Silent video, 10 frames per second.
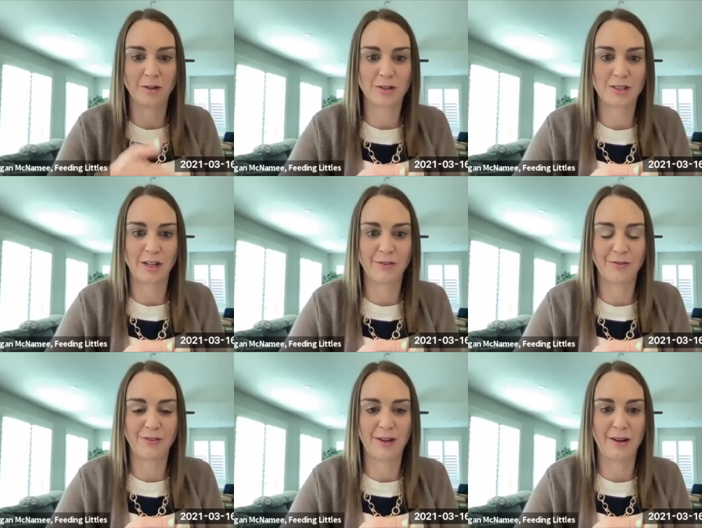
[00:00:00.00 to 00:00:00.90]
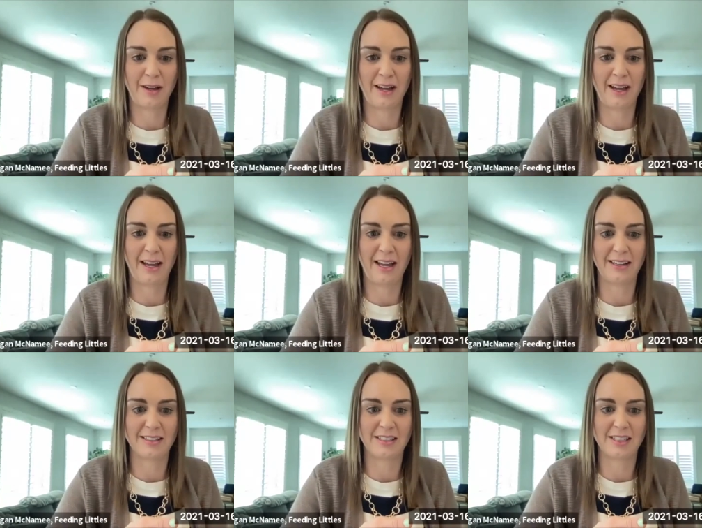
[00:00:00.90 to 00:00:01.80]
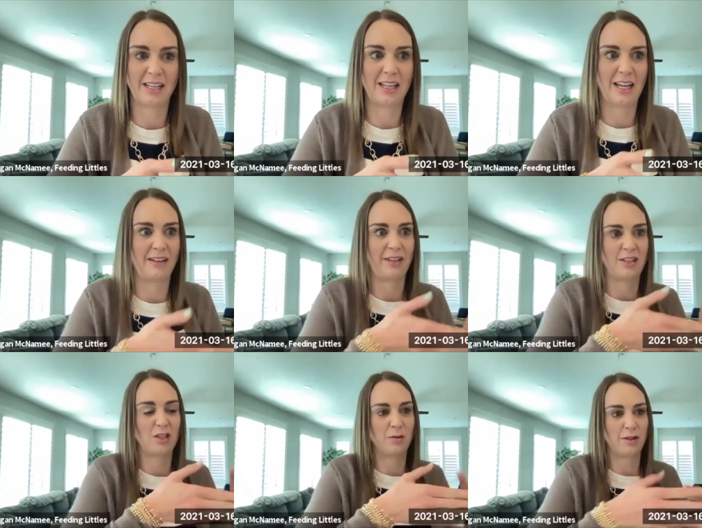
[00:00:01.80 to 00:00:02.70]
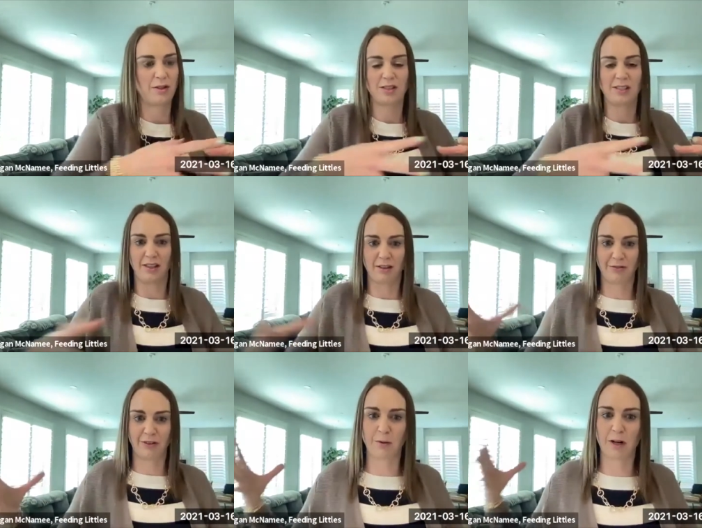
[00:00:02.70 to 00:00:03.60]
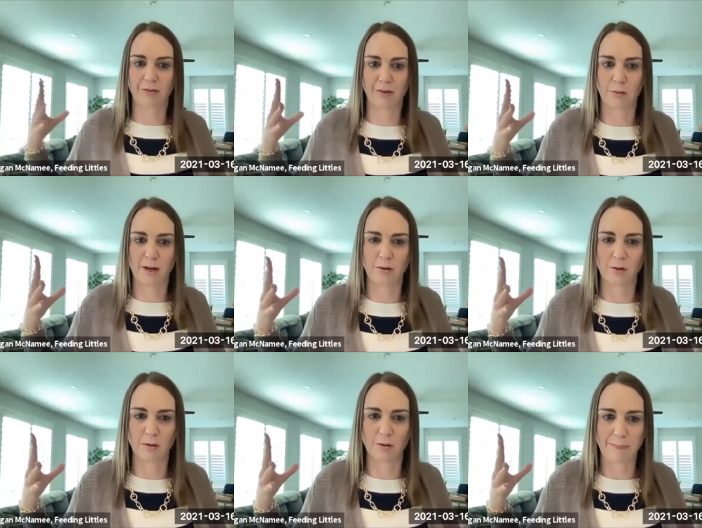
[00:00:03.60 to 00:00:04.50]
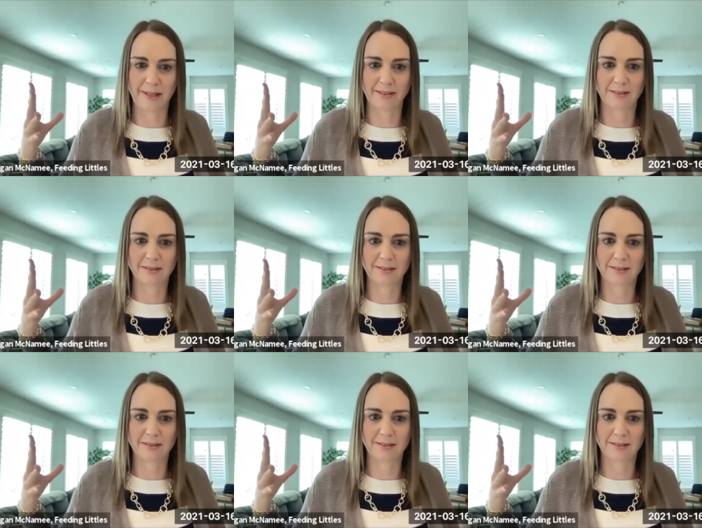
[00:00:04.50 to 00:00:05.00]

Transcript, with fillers: yourself and kind of lets you understand the framework for what you grew up in.